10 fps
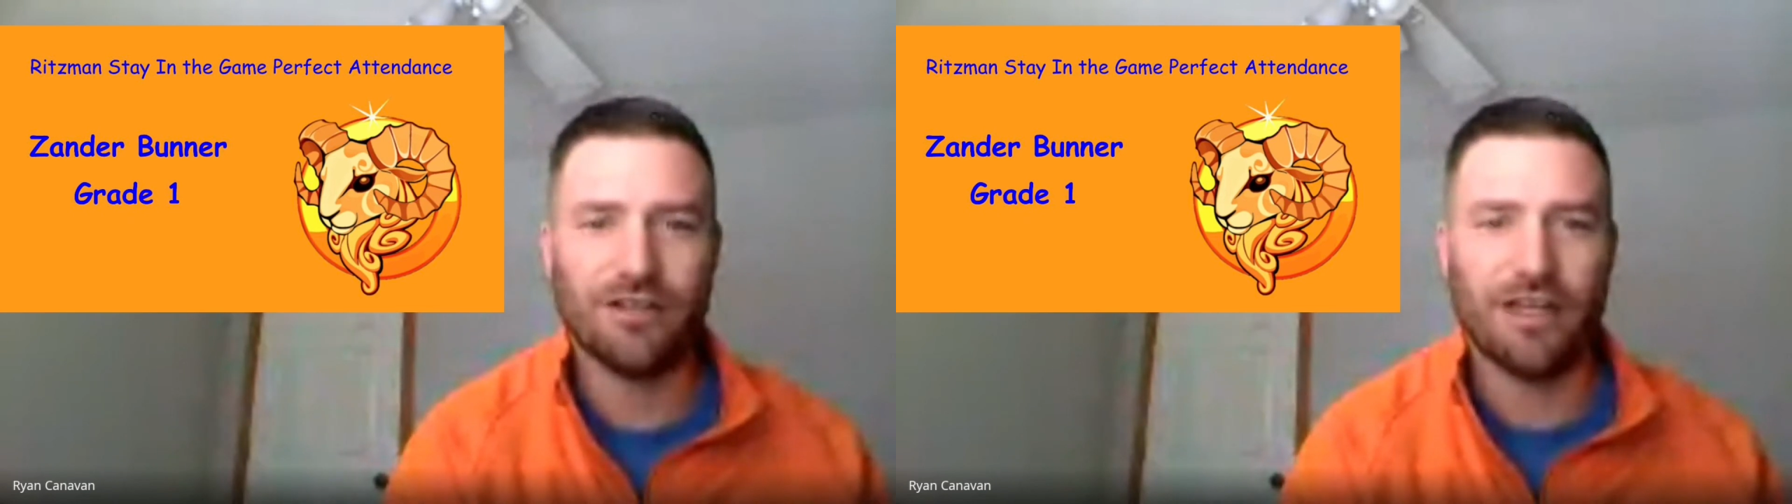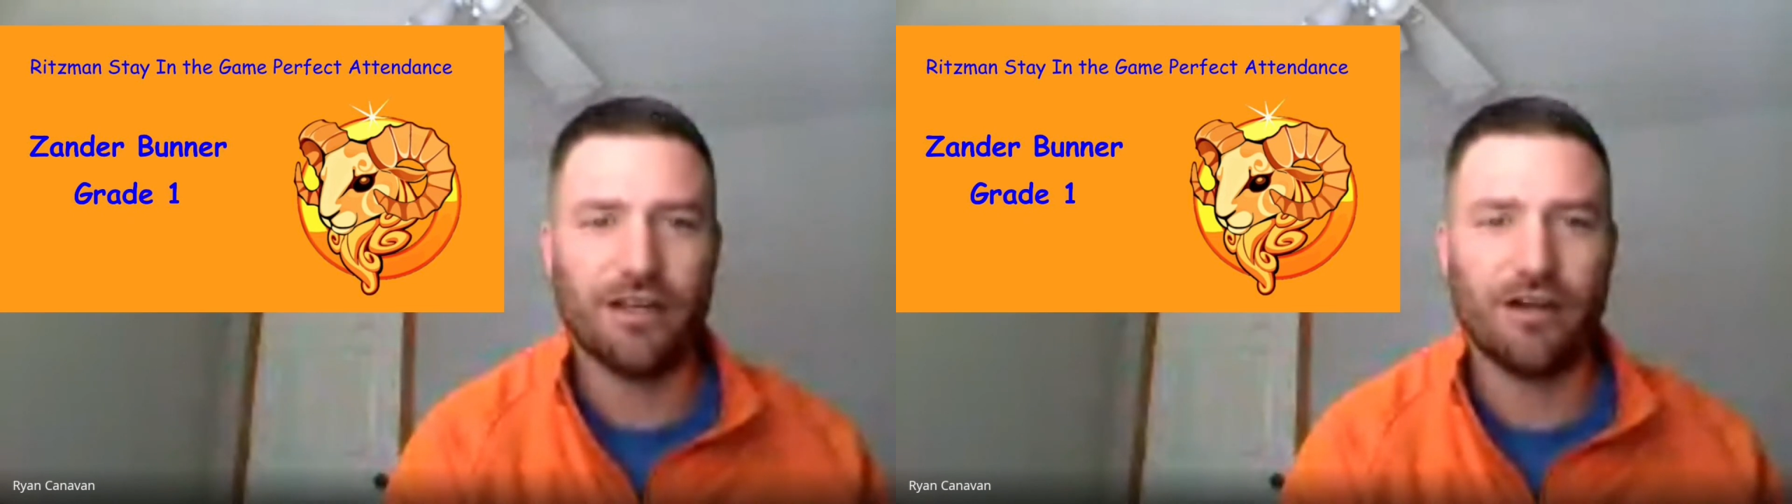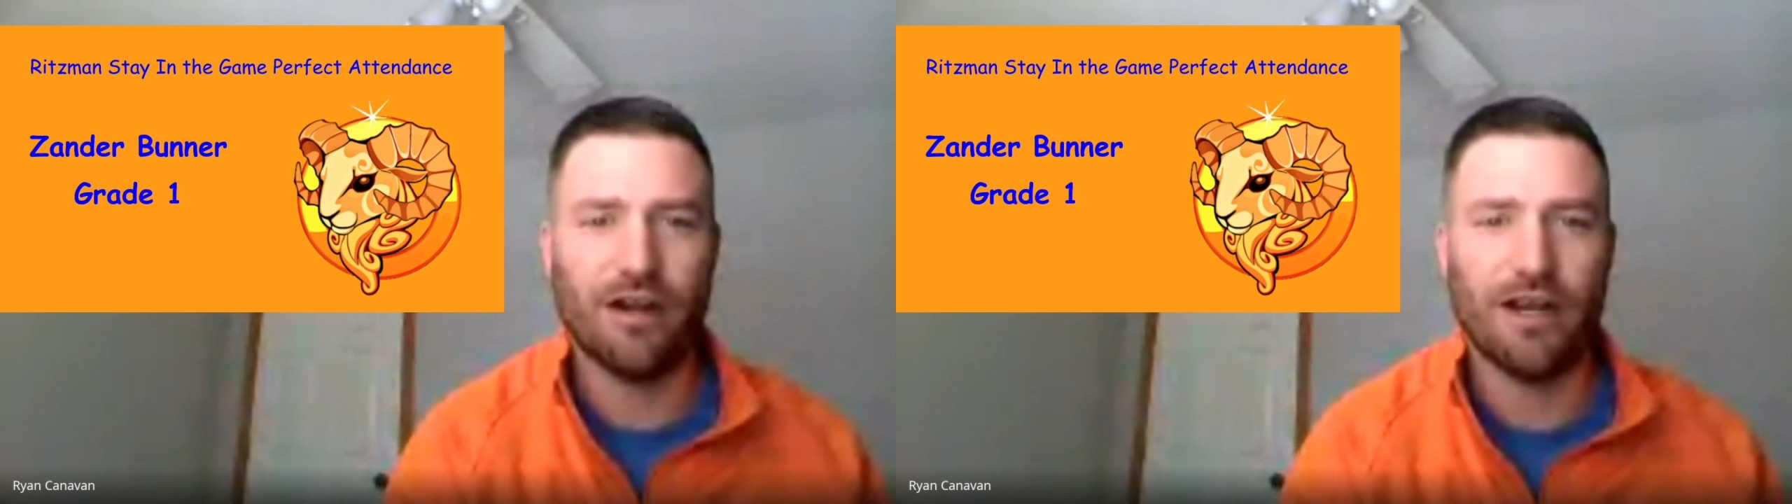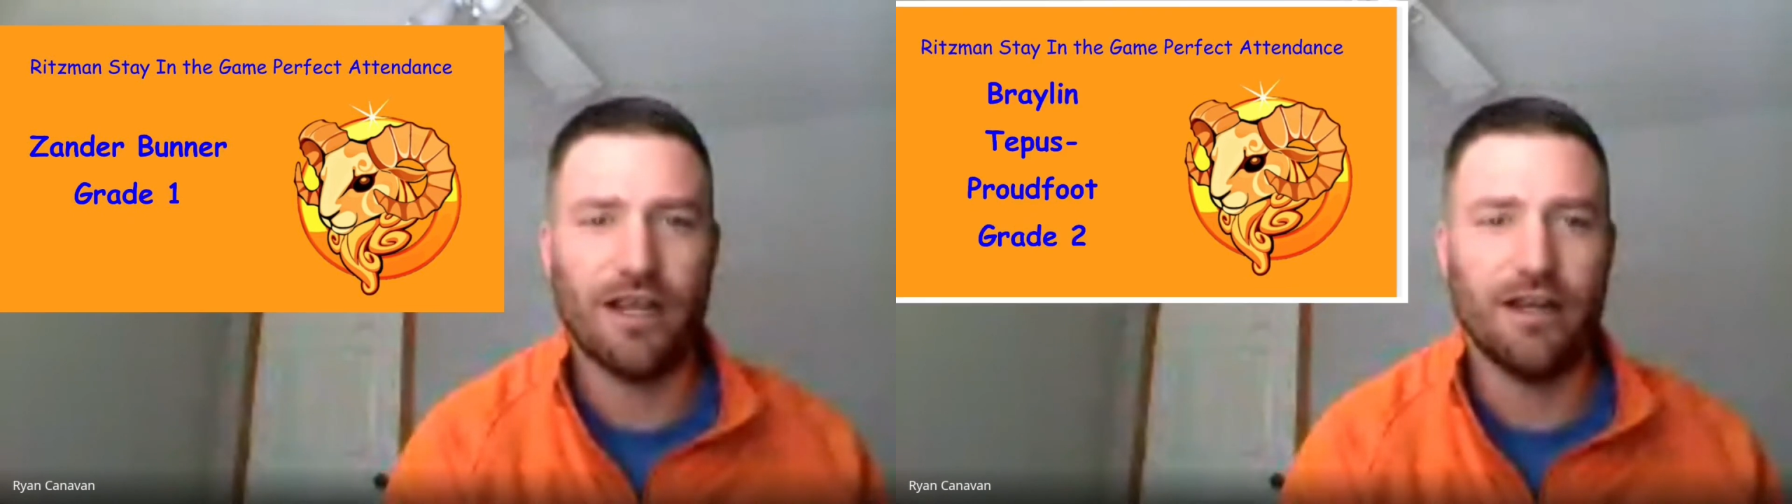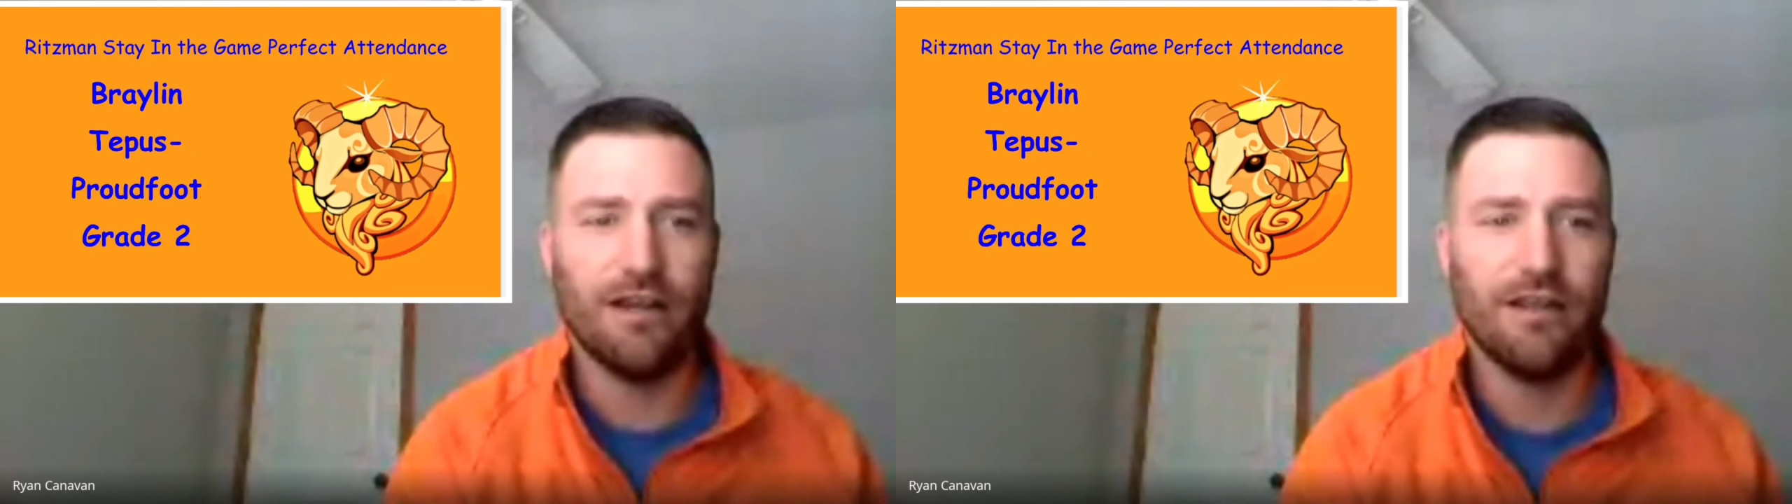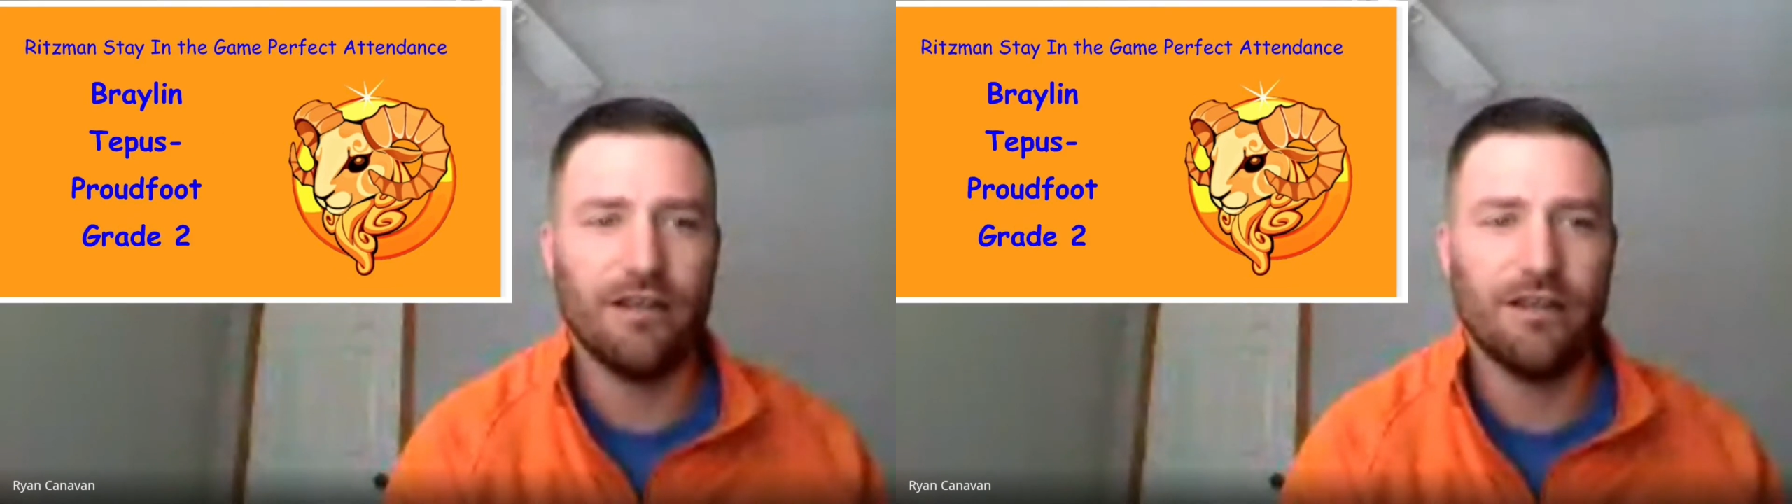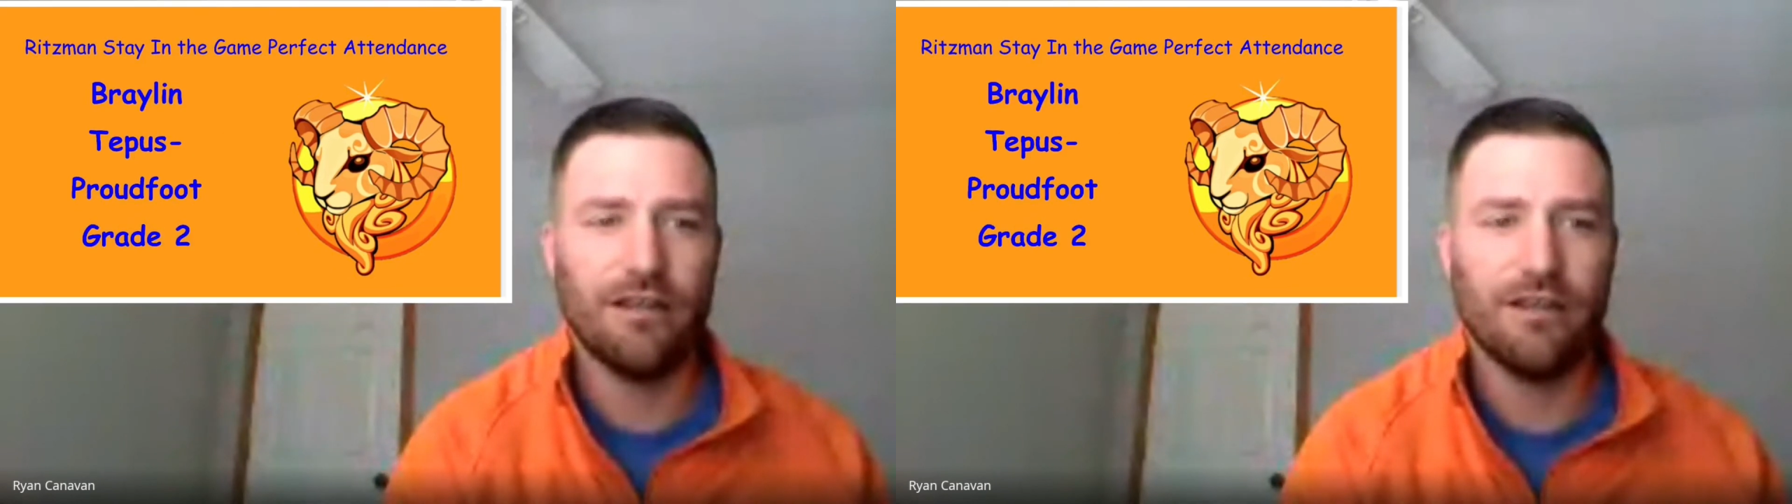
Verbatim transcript: is